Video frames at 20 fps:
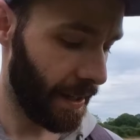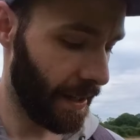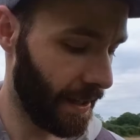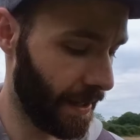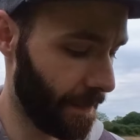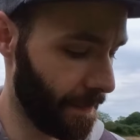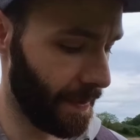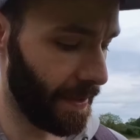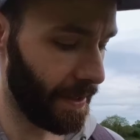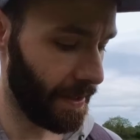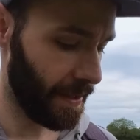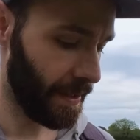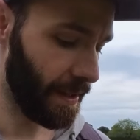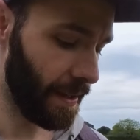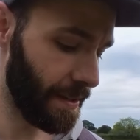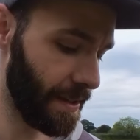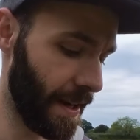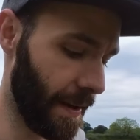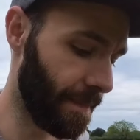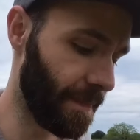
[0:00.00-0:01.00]
And
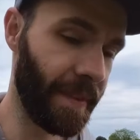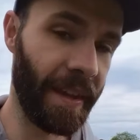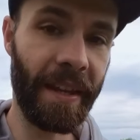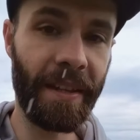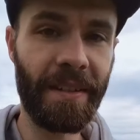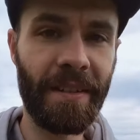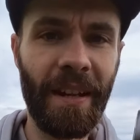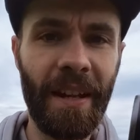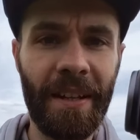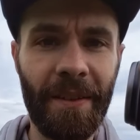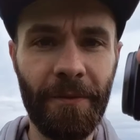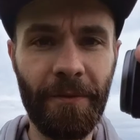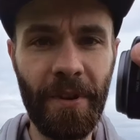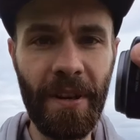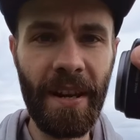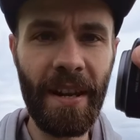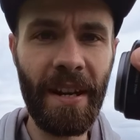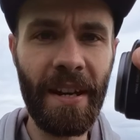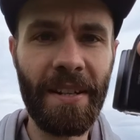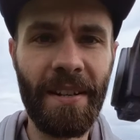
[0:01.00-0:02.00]
yeah, it's like
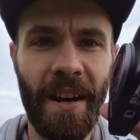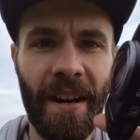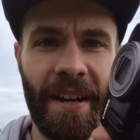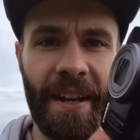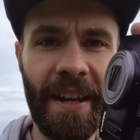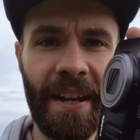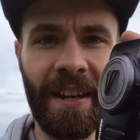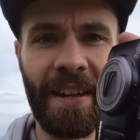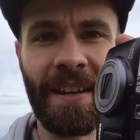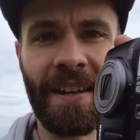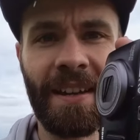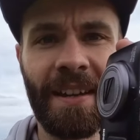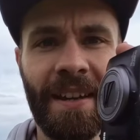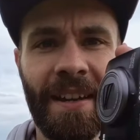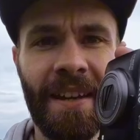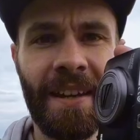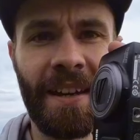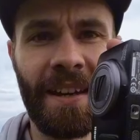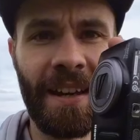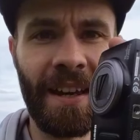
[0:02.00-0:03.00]
really tiny,
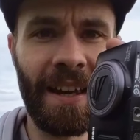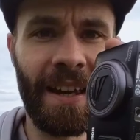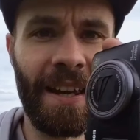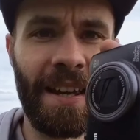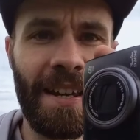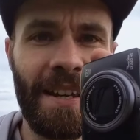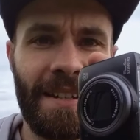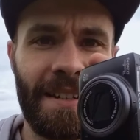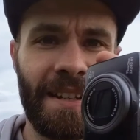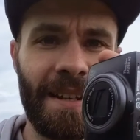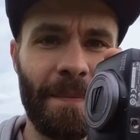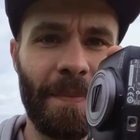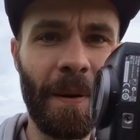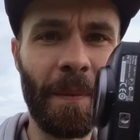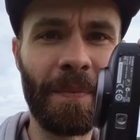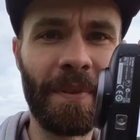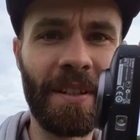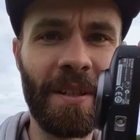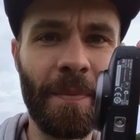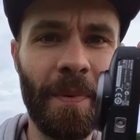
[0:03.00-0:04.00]
easily
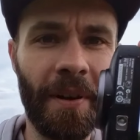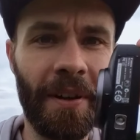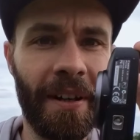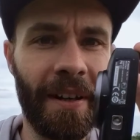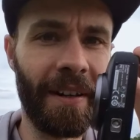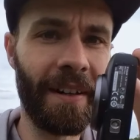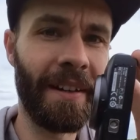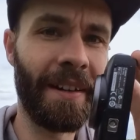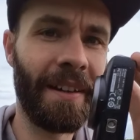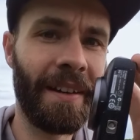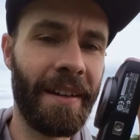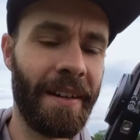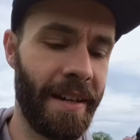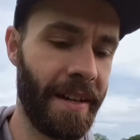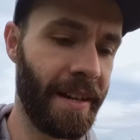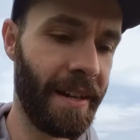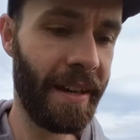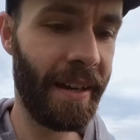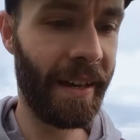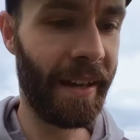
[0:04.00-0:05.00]
pops in your pocket,
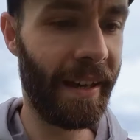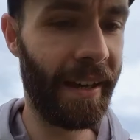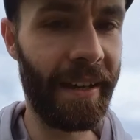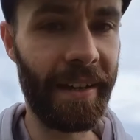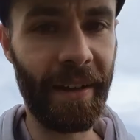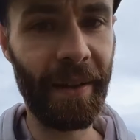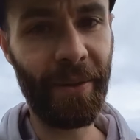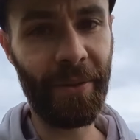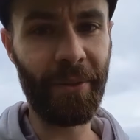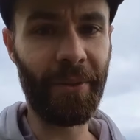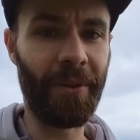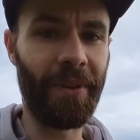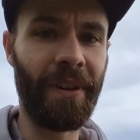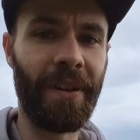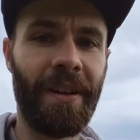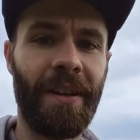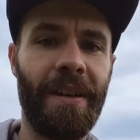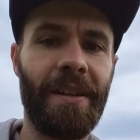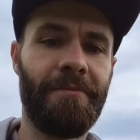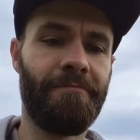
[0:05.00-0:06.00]
and I thought,
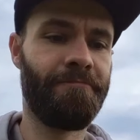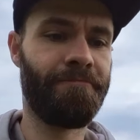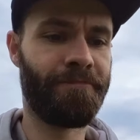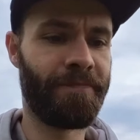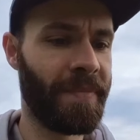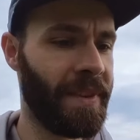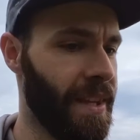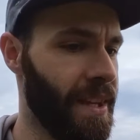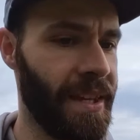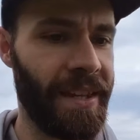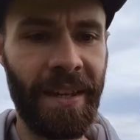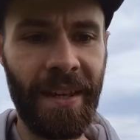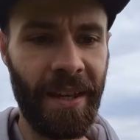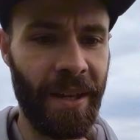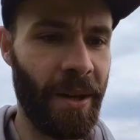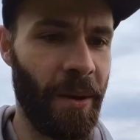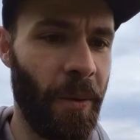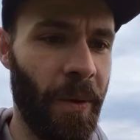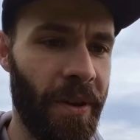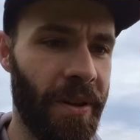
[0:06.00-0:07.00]

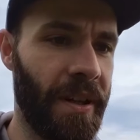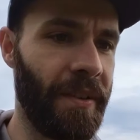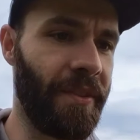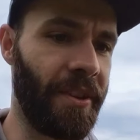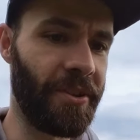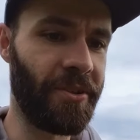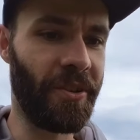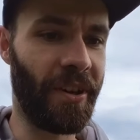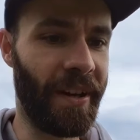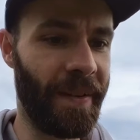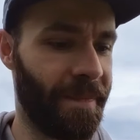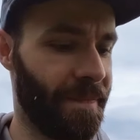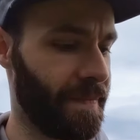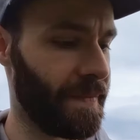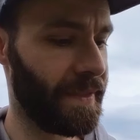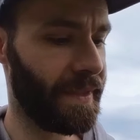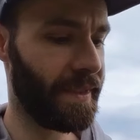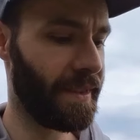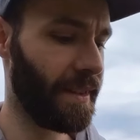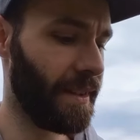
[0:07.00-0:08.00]
well, I'll give it a try.
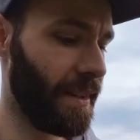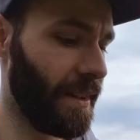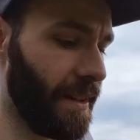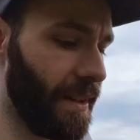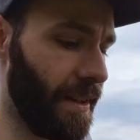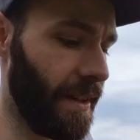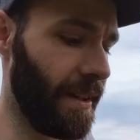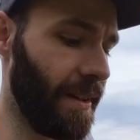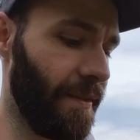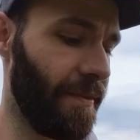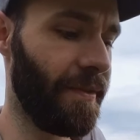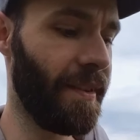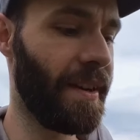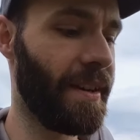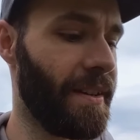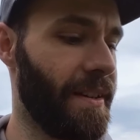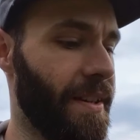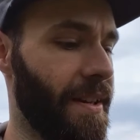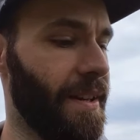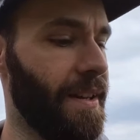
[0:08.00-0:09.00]
A
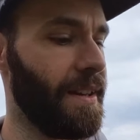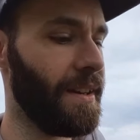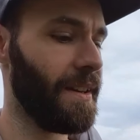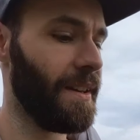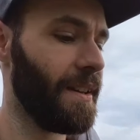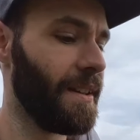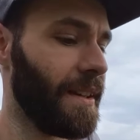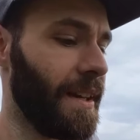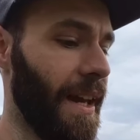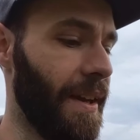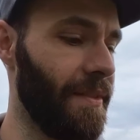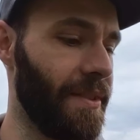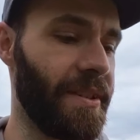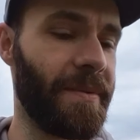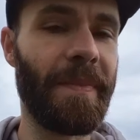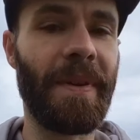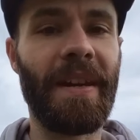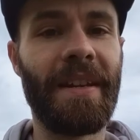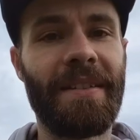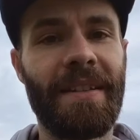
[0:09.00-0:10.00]
friend gave it
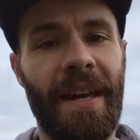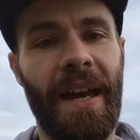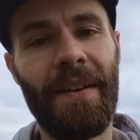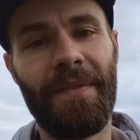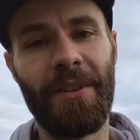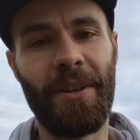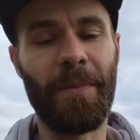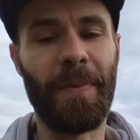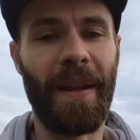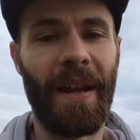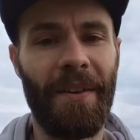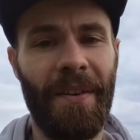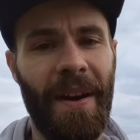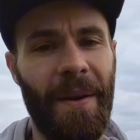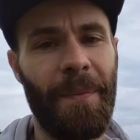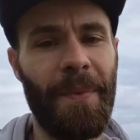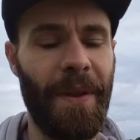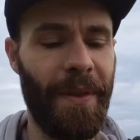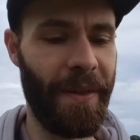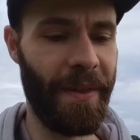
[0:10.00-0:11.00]
to me to have a little play
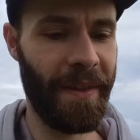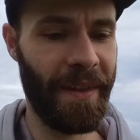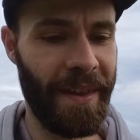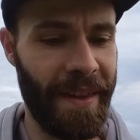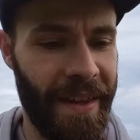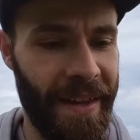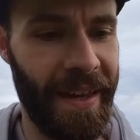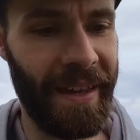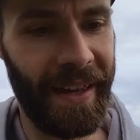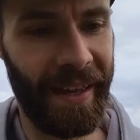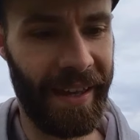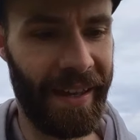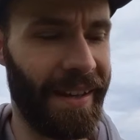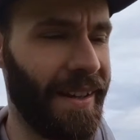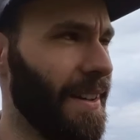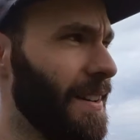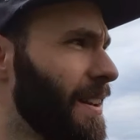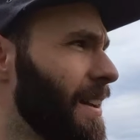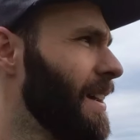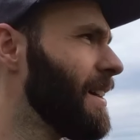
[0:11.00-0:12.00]
around with,
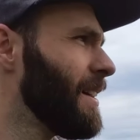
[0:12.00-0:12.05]
and